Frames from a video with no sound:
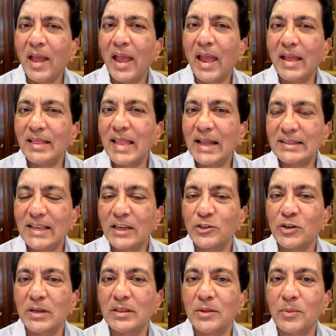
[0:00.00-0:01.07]
And that's
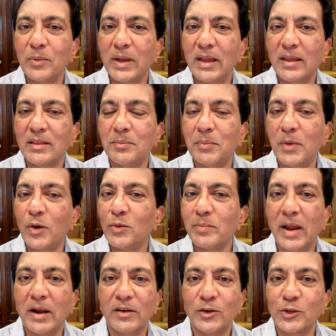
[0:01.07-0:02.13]
actually the way the bone
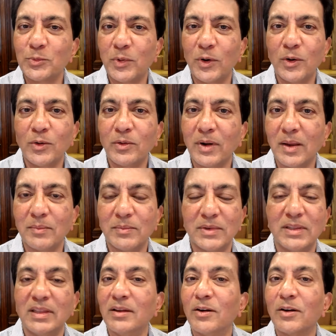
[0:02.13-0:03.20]
marrow is programmed.
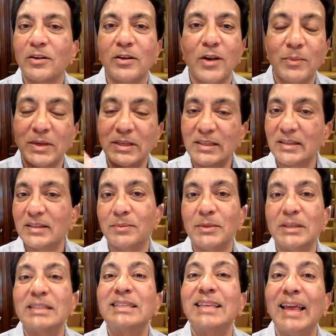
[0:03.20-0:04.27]
The autonomic system
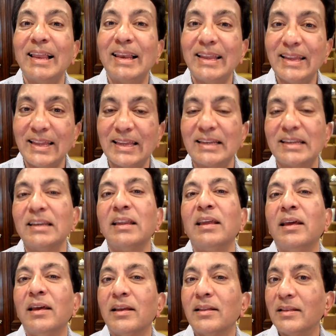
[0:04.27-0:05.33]
is telling it
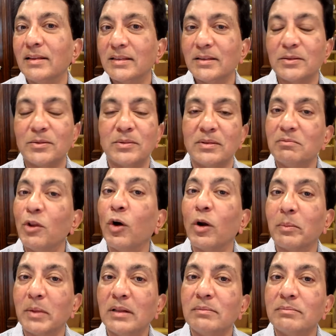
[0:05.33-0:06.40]
this is
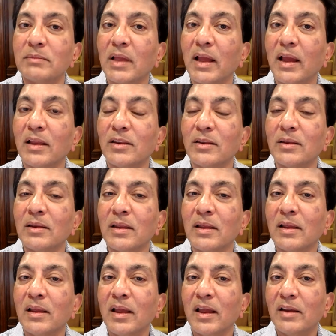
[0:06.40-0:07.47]
normal, and
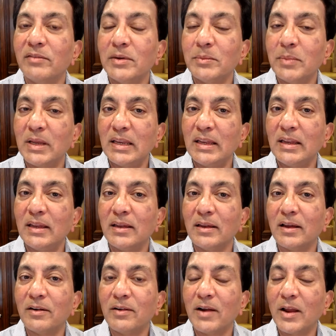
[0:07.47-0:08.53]
everybody
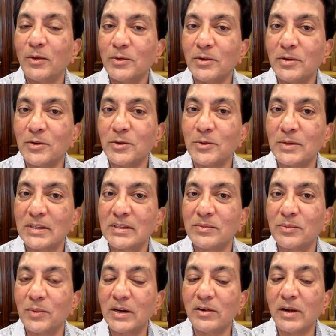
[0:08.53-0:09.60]
around you is
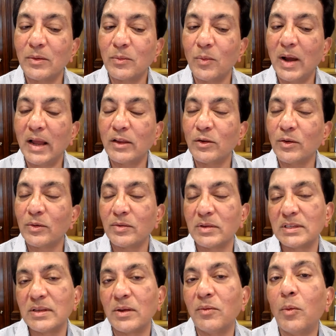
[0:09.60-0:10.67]
wondering why your
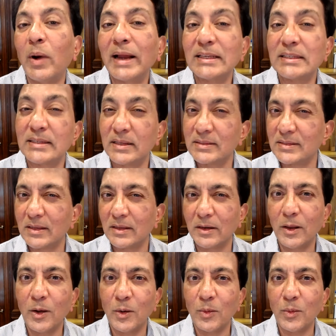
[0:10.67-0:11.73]
white cells are
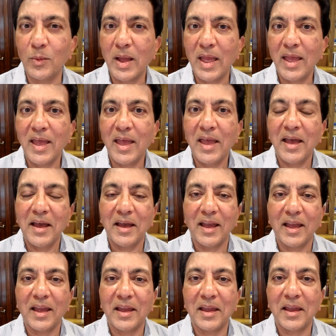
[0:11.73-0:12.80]
low.
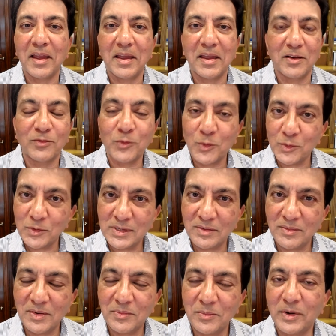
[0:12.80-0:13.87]
And of course, they're
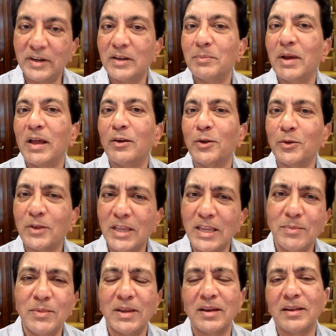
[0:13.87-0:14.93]
worried about
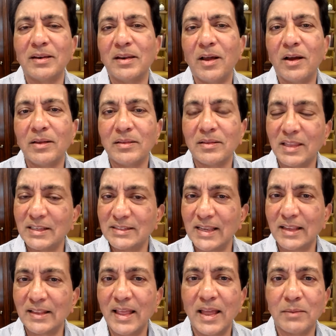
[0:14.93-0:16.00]
leukemia and things like
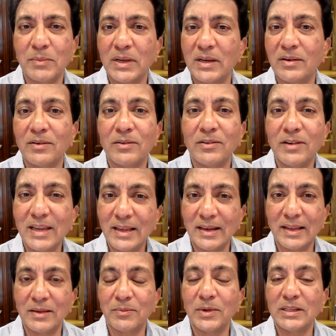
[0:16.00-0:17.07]
that. But
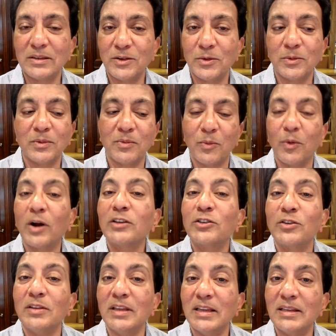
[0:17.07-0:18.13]
really, when you watch
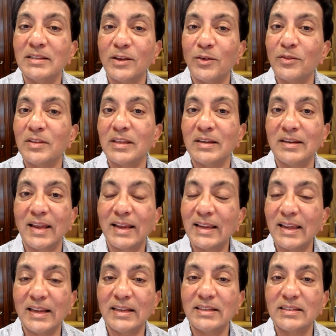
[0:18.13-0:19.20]
these over the
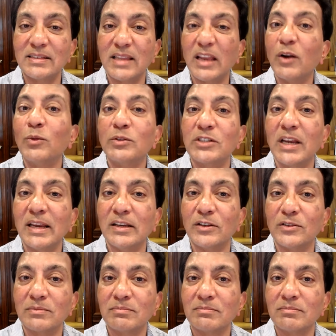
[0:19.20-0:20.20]
decades, they don't change.